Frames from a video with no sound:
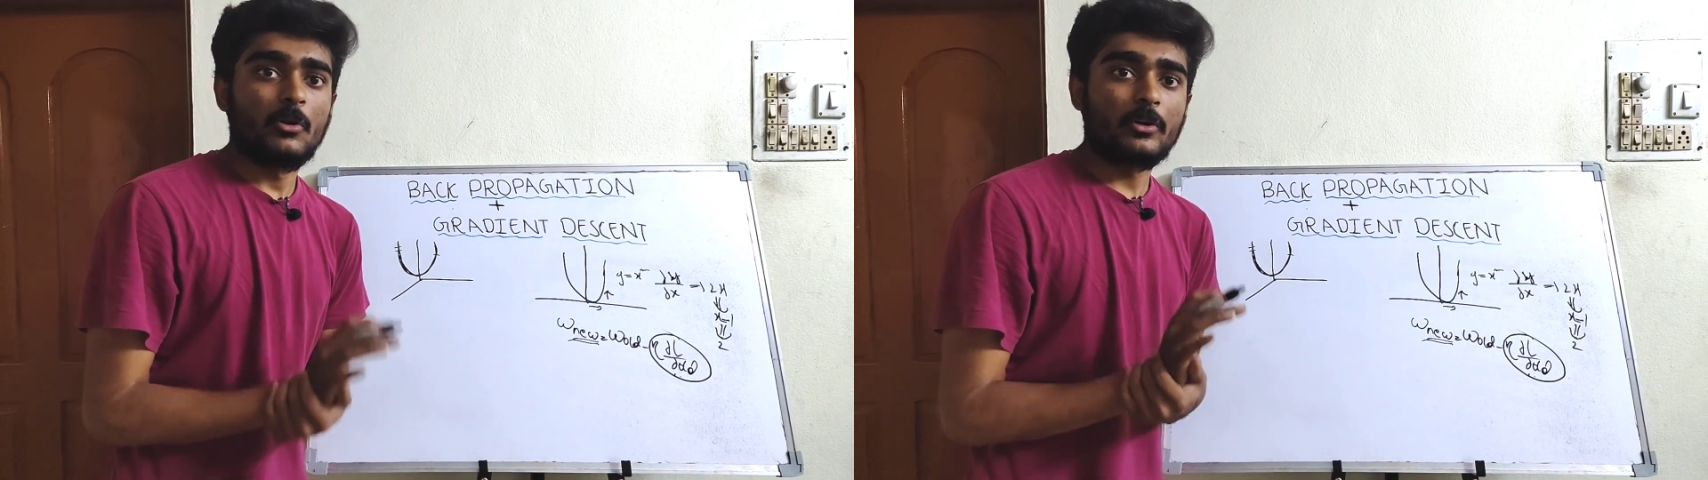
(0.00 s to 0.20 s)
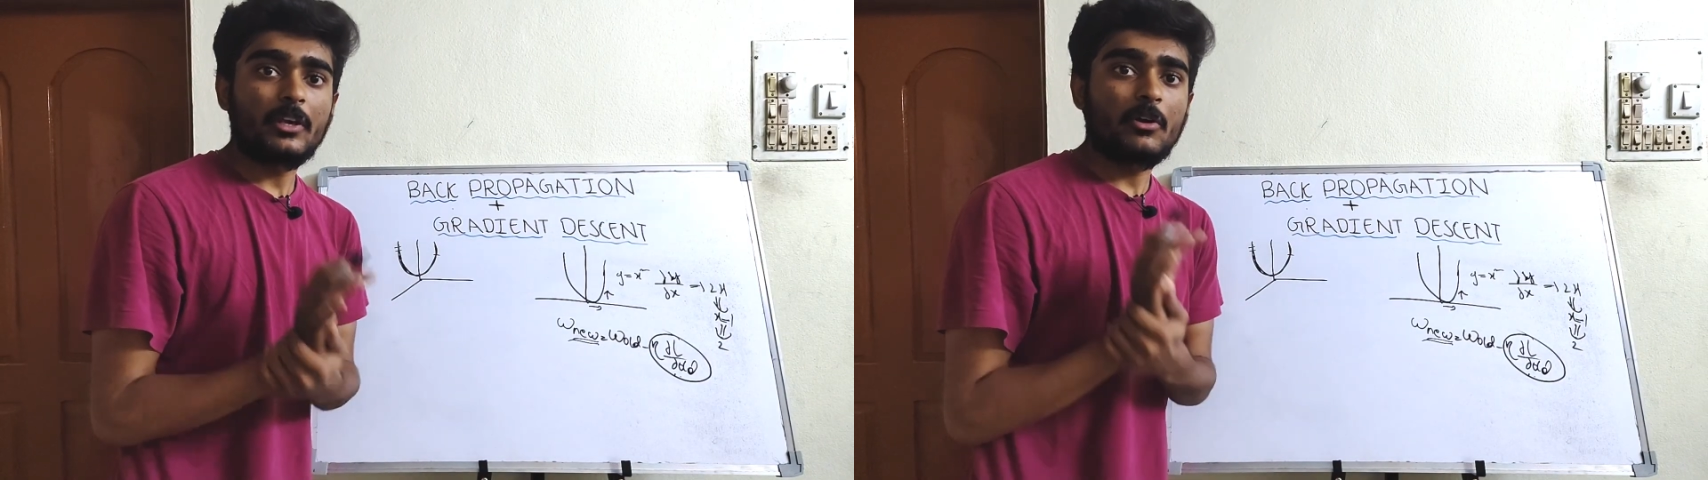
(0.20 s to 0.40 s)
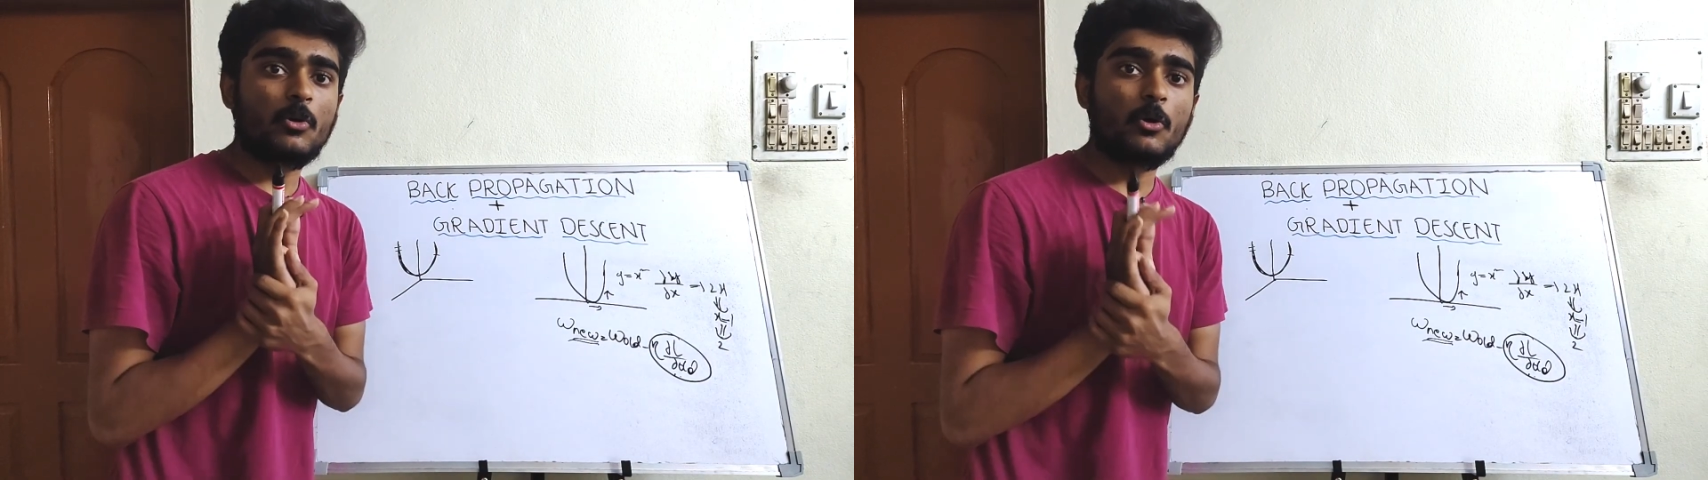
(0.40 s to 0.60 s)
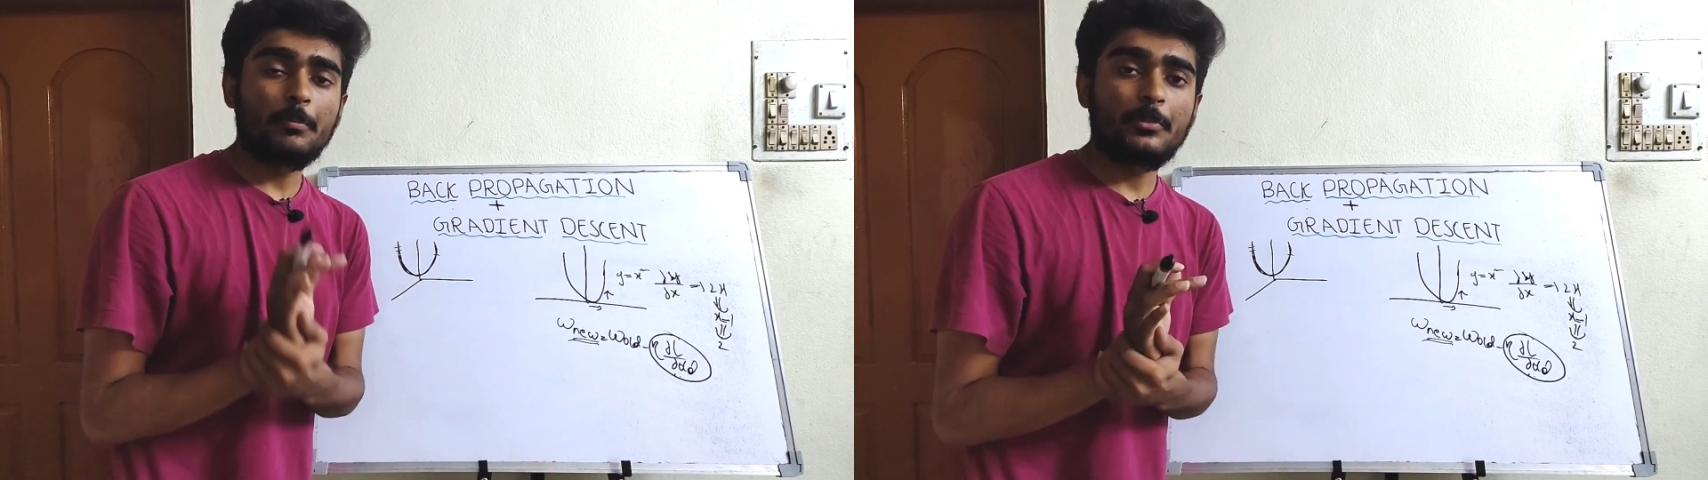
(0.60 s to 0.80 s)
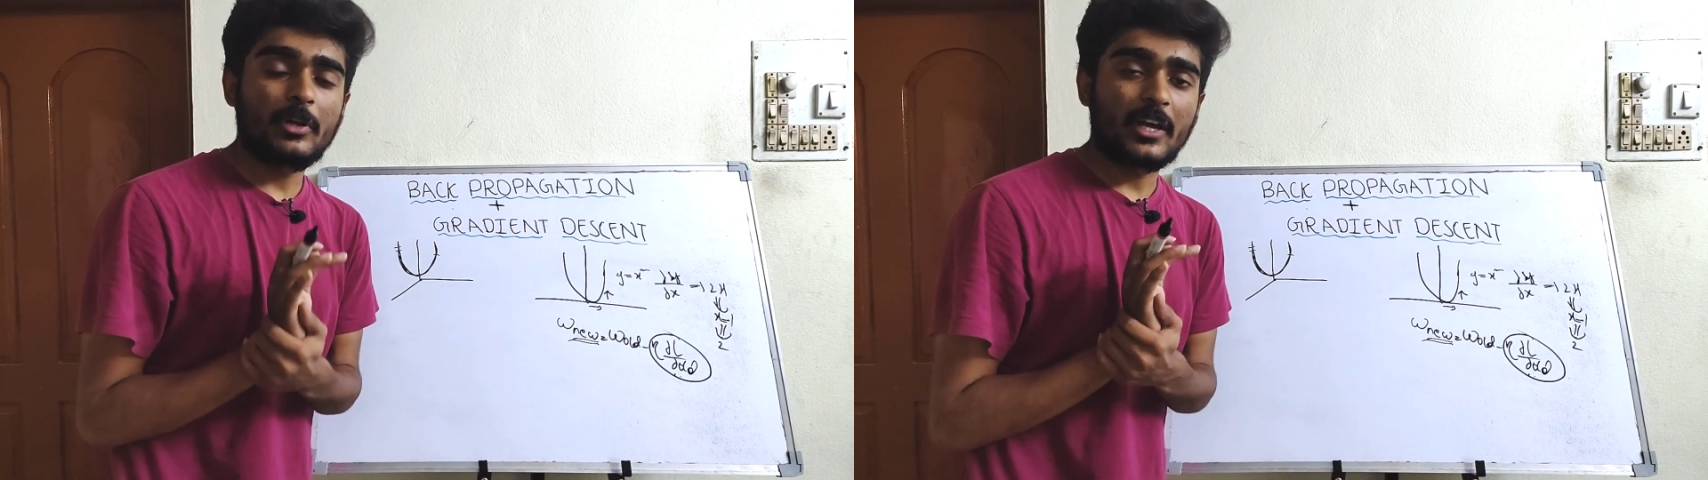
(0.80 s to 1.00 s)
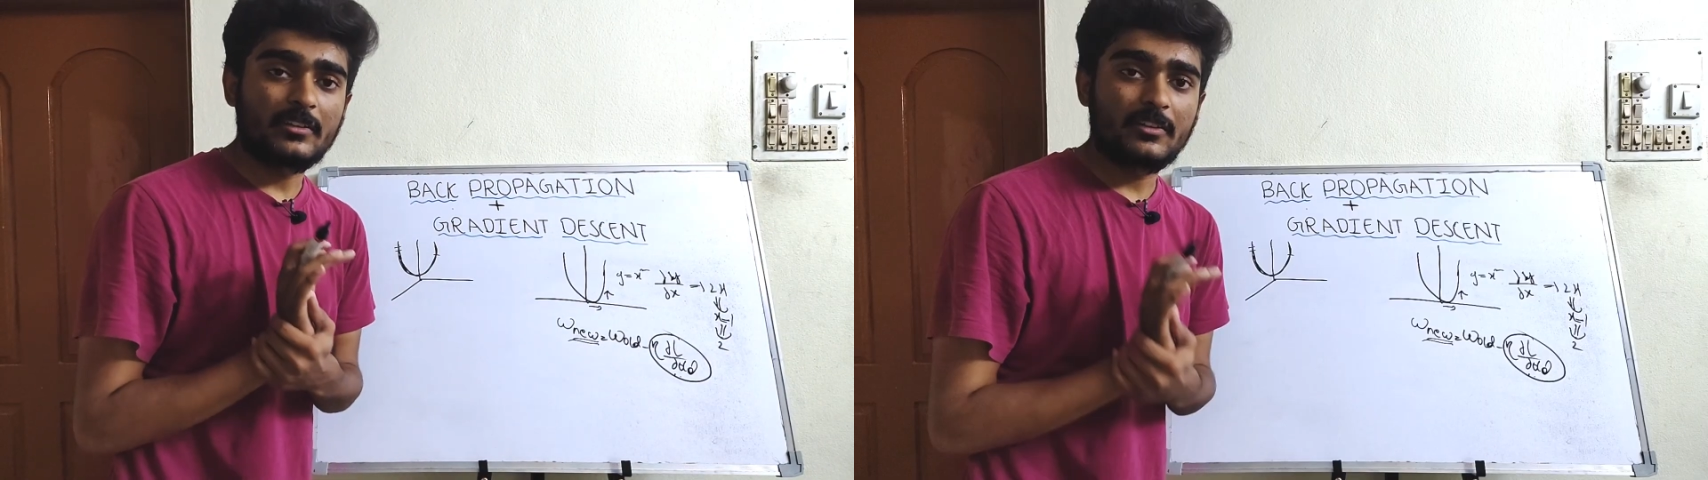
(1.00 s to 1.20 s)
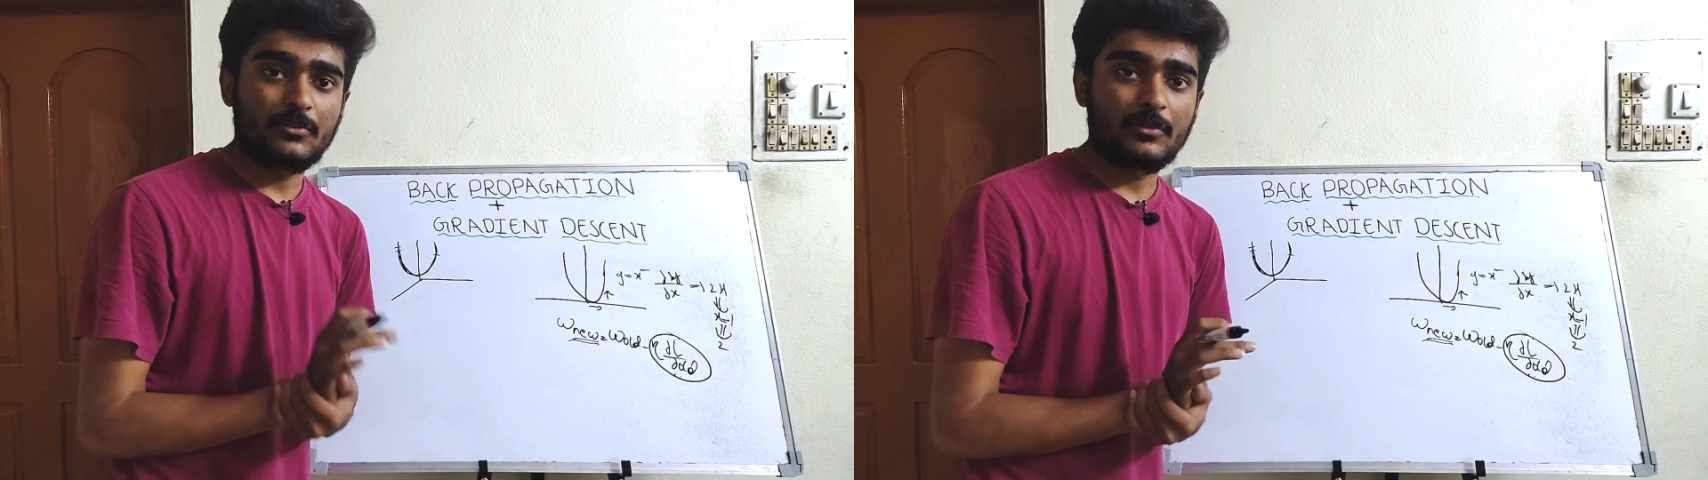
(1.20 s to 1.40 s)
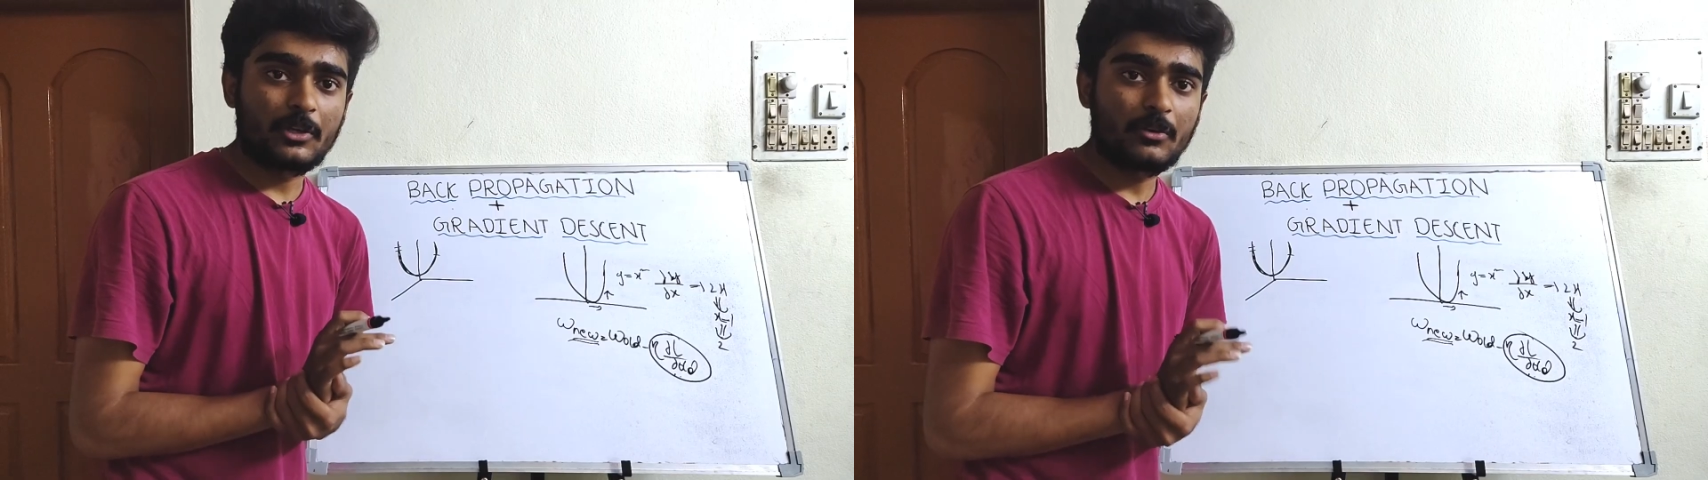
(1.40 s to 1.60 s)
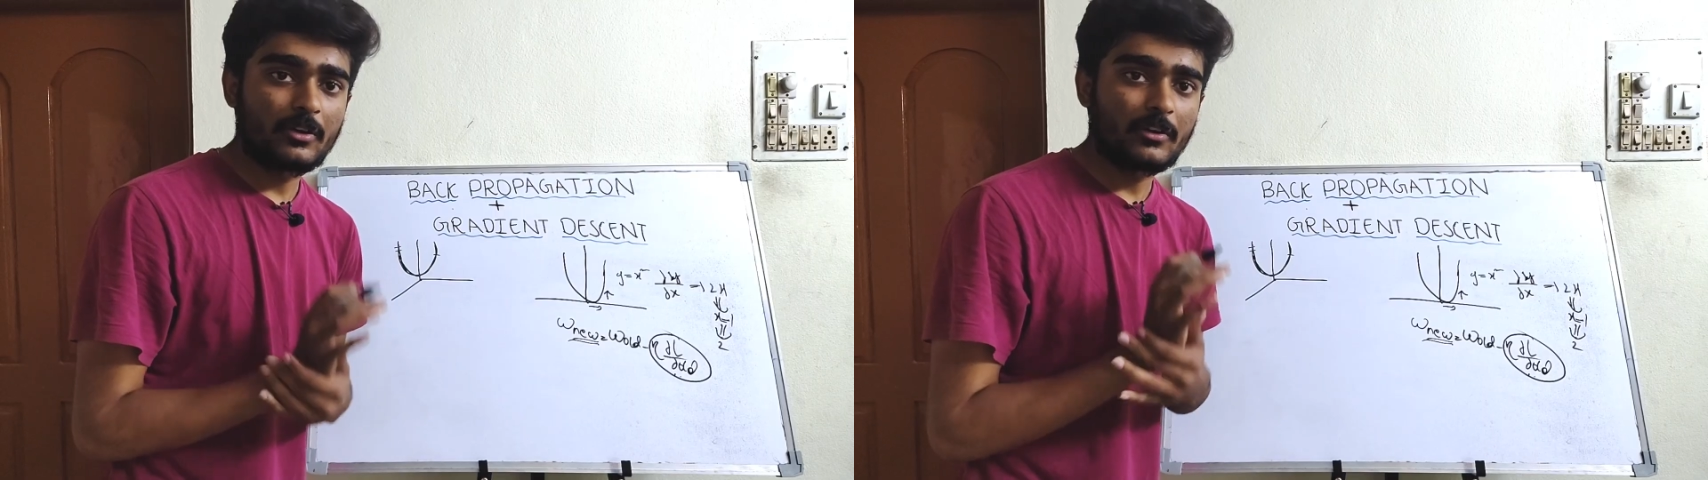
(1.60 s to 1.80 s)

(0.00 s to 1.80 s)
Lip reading: Okay, hope you like this video.